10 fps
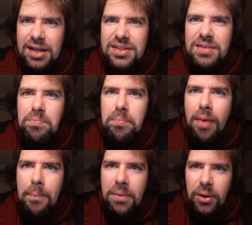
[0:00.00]
the
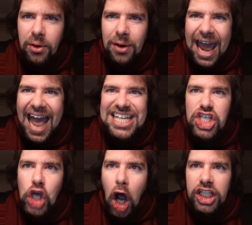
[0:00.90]
mummer
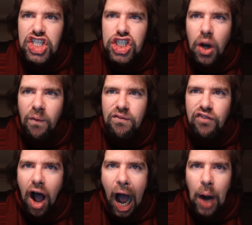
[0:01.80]
had gone so
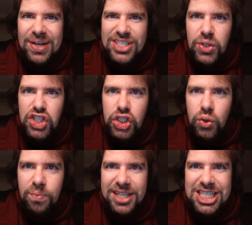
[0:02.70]
far as to
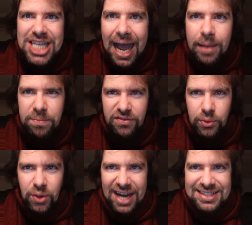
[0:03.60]
assume the type of
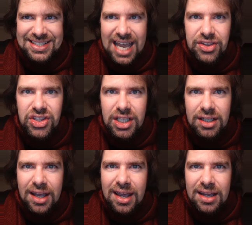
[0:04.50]
the Red Death.
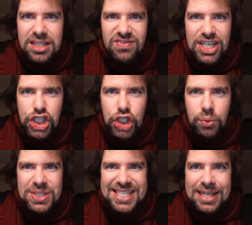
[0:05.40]
His vesture
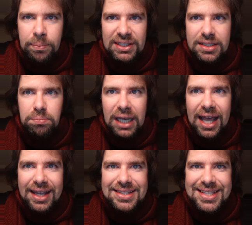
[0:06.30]
was dabbled in
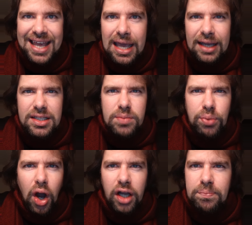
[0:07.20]
blood, and his
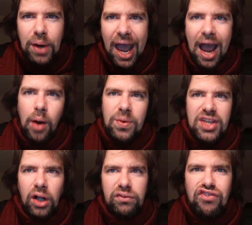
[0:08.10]
broad brow, with
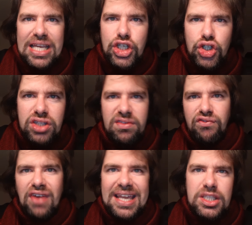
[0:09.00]
all features of the
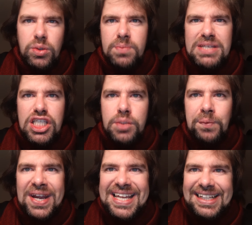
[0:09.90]
face, was
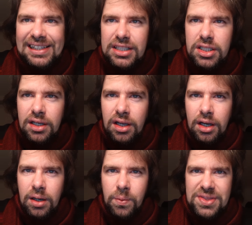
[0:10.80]
besprinkled
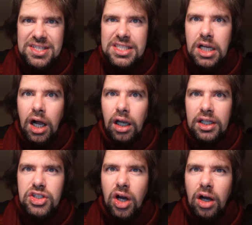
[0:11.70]
with a
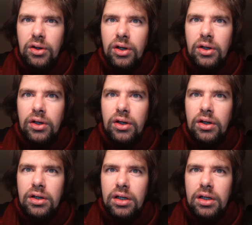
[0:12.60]
scarlet horror.